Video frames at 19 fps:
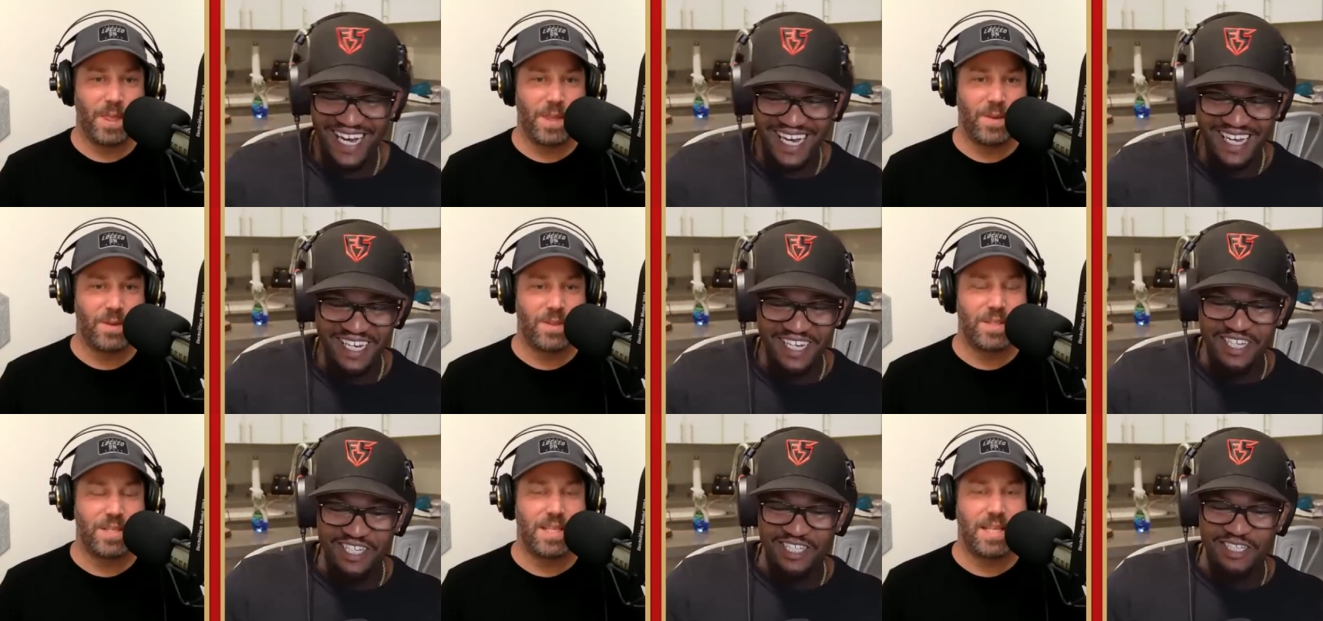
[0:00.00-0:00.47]
Speaker 1: you don't
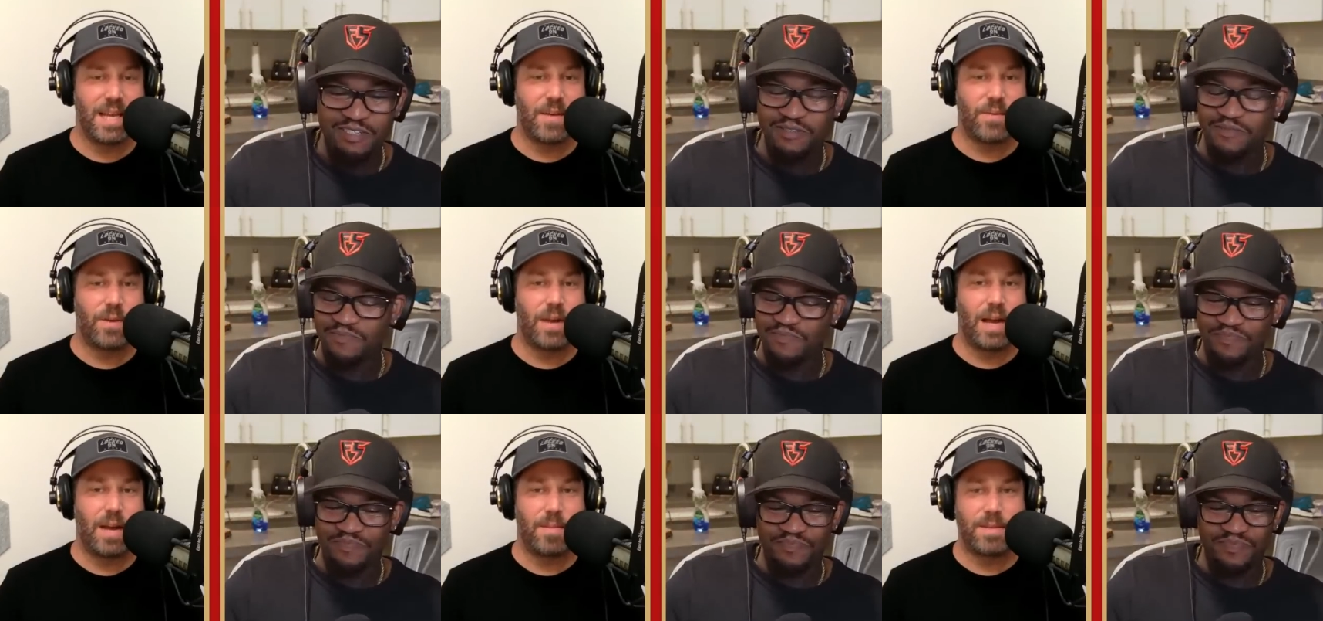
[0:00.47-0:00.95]
see that
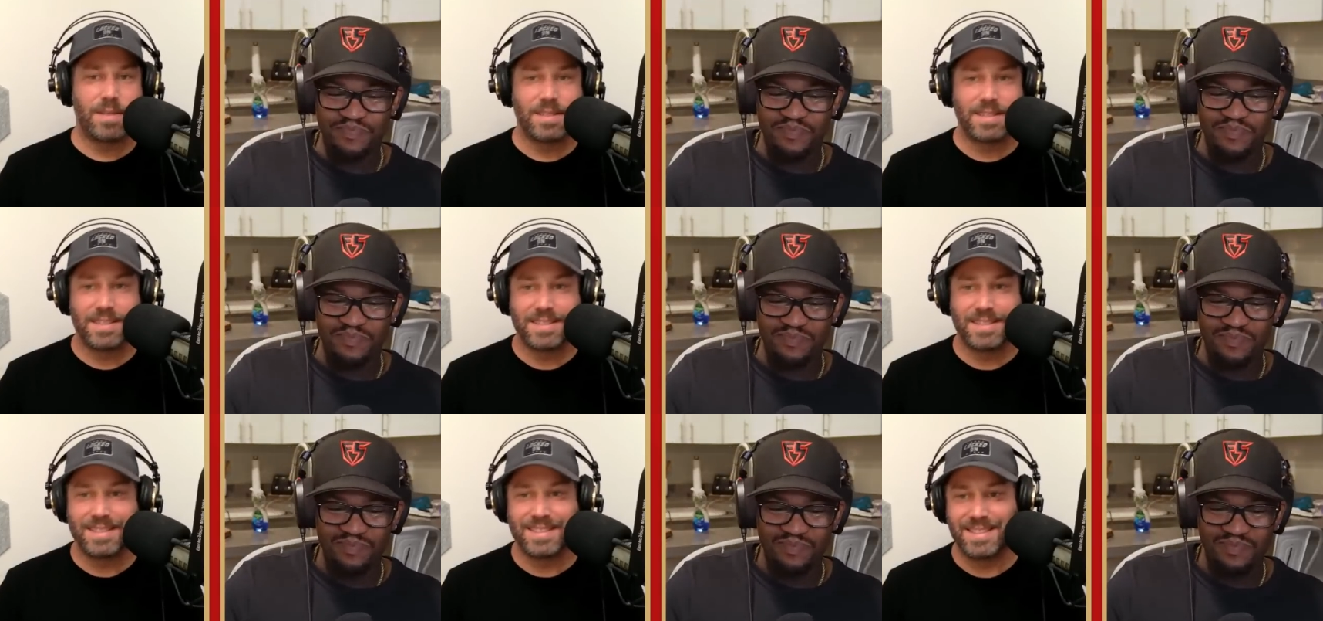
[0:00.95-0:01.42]
Robert
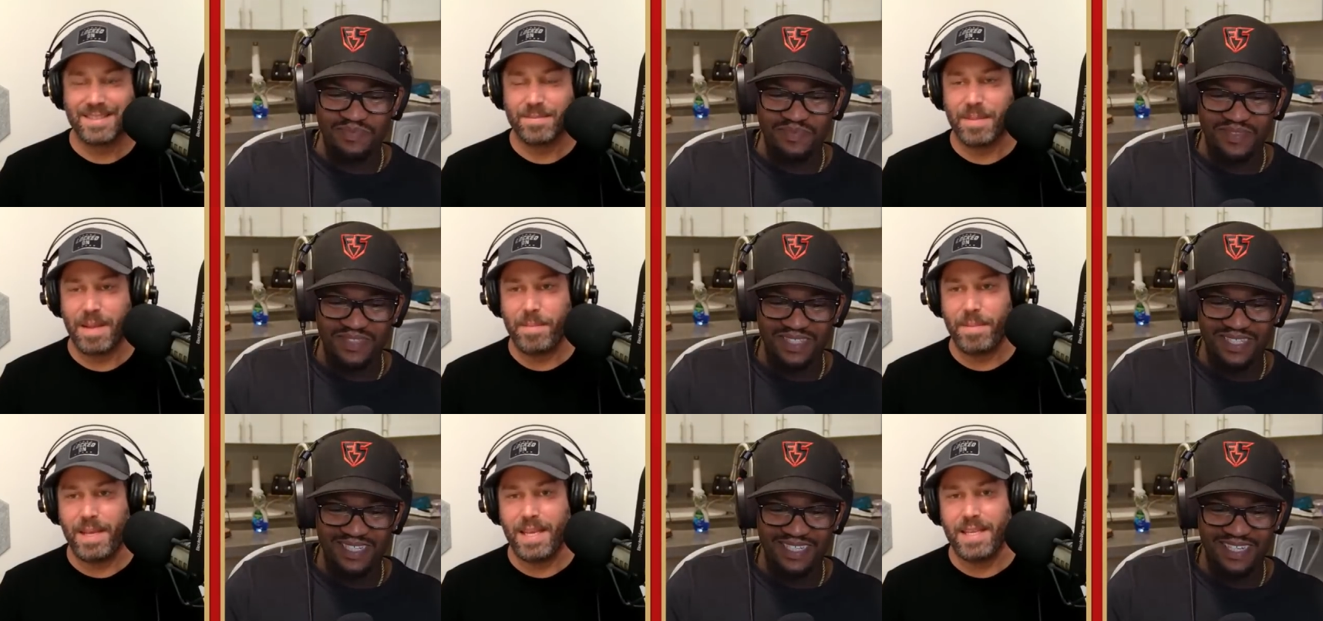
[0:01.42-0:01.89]

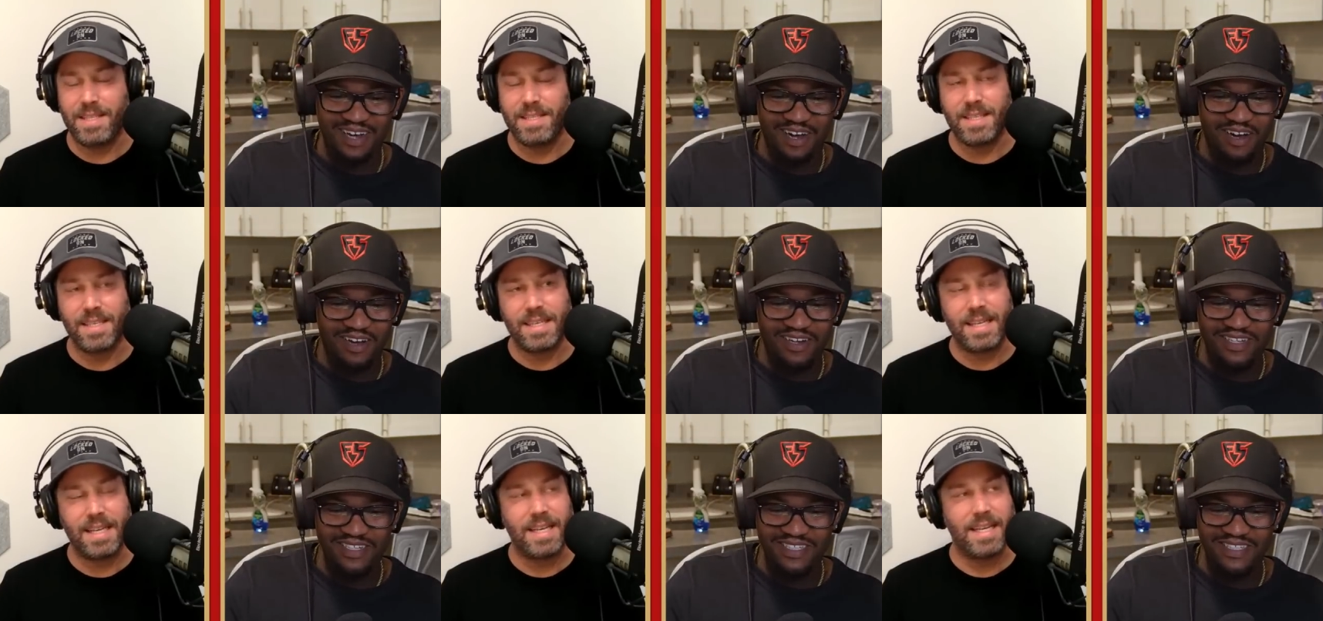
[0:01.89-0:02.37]
maybe he's
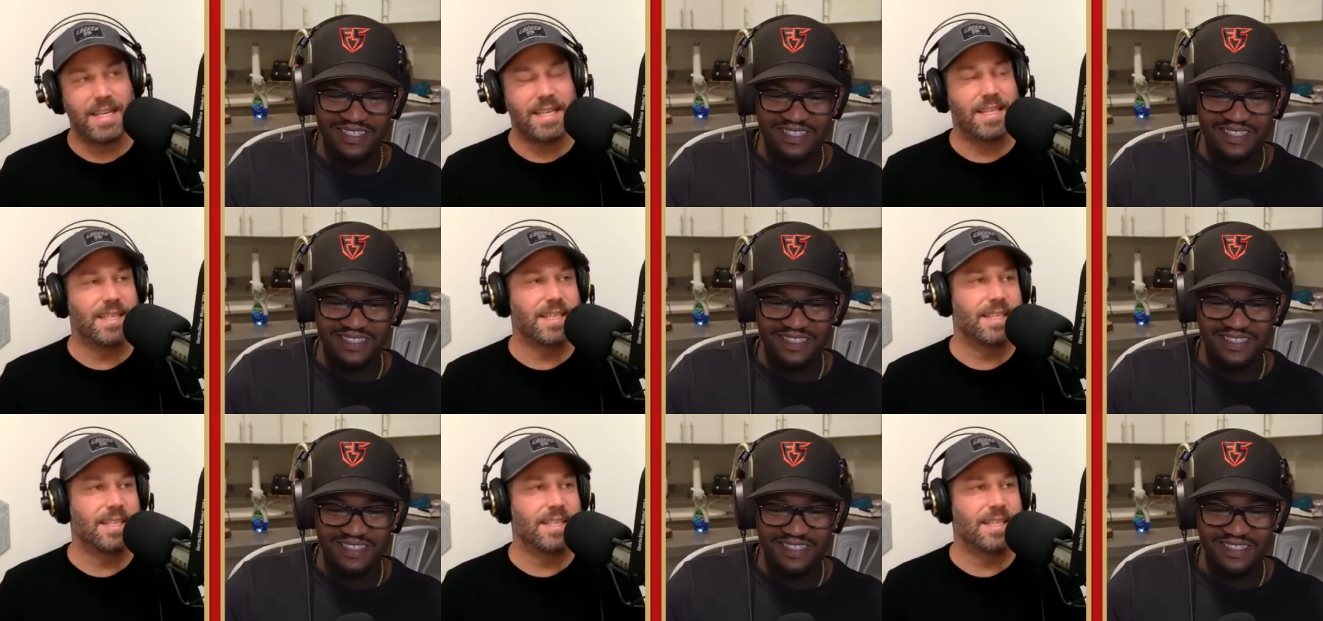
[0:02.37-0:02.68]
uh